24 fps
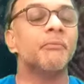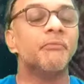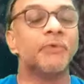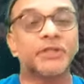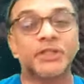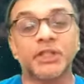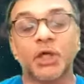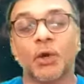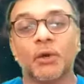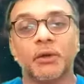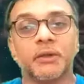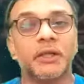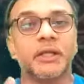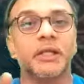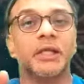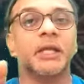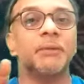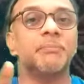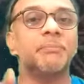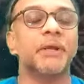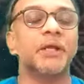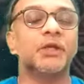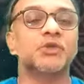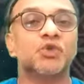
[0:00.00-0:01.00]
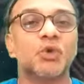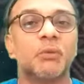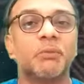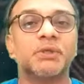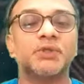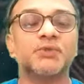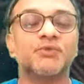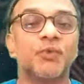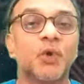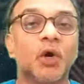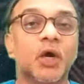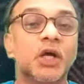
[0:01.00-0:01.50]
without keeping so
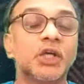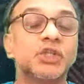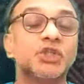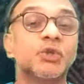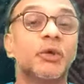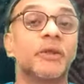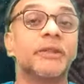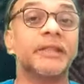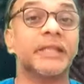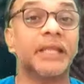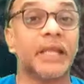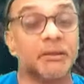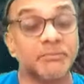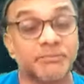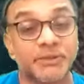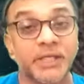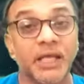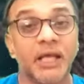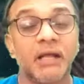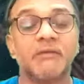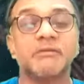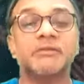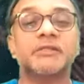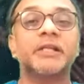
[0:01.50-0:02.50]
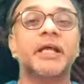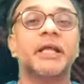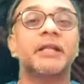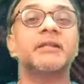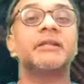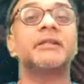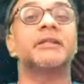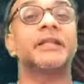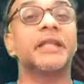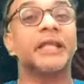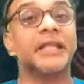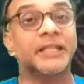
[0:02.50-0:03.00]
much focus on themselves, that
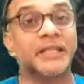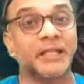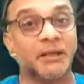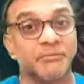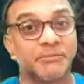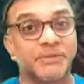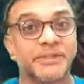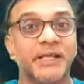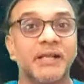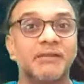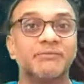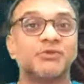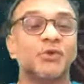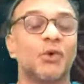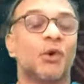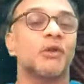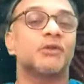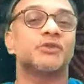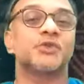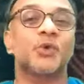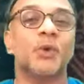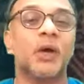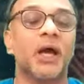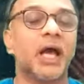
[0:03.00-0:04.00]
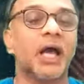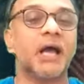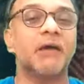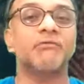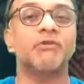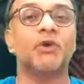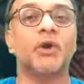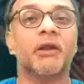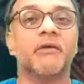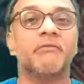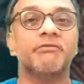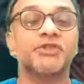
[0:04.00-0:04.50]
they themselves also
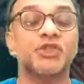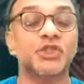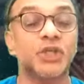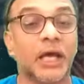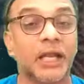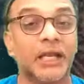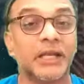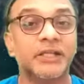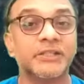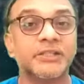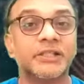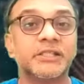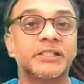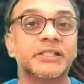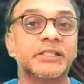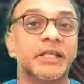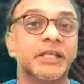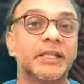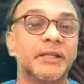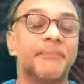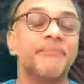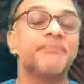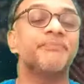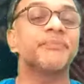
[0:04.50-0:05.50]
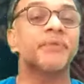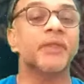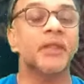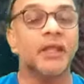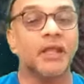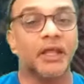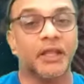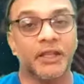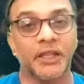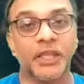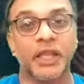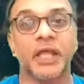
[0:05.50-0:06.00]
have a lot of challenges in
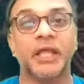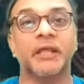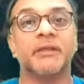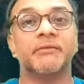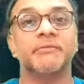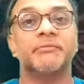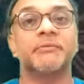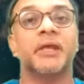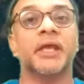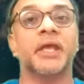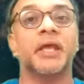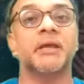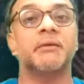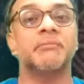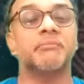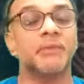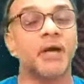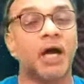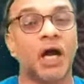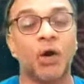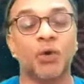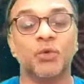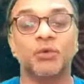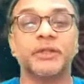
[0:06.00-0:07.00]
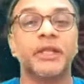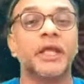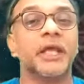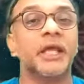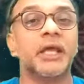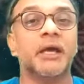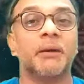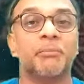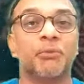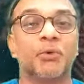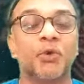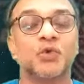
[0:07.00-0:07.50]
they how
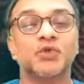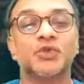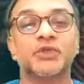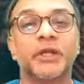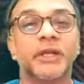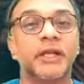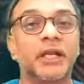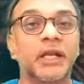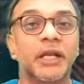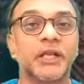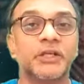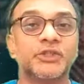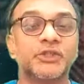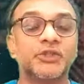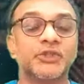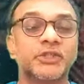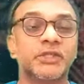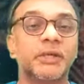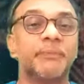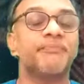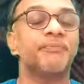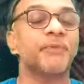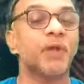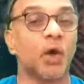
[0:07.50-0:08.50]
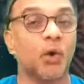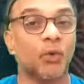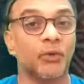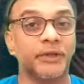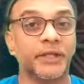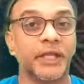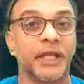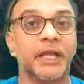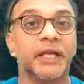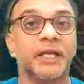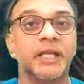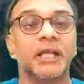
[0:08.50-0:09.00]
they approach the relationship, how
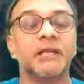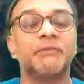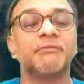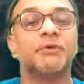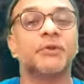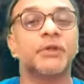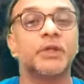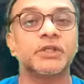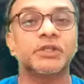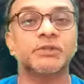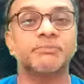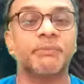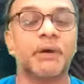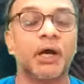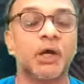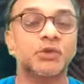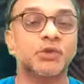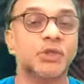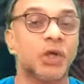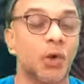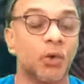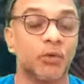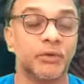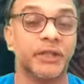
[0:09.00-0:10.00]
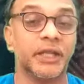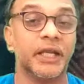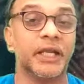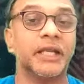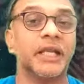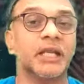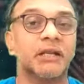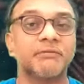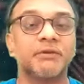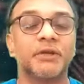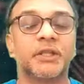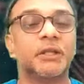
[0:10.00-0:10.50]
they deal with the spouse, how they
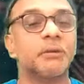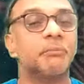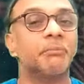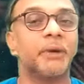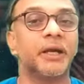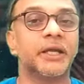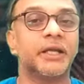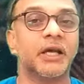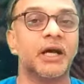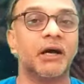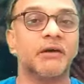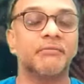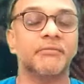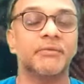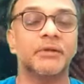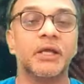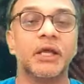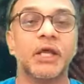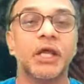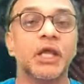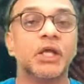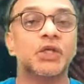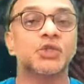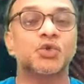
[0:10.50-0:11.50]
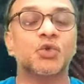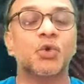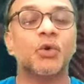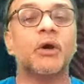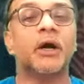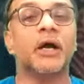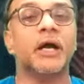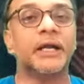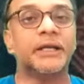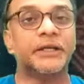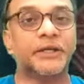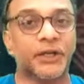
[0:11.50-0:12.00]
deal with the better half. So
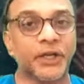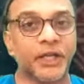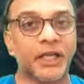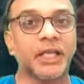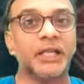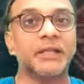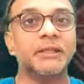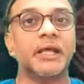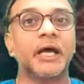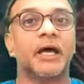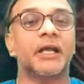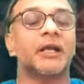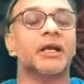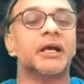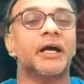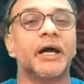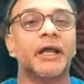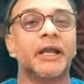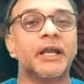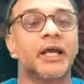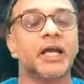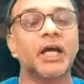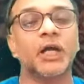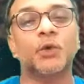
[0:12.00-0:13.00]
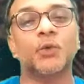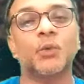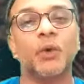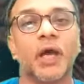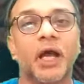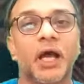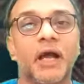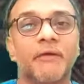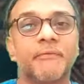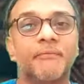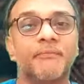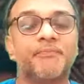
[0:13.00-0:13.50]
a tricky Dharakaraka to
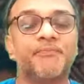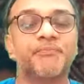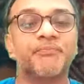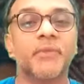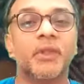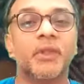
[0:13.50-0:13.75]
have.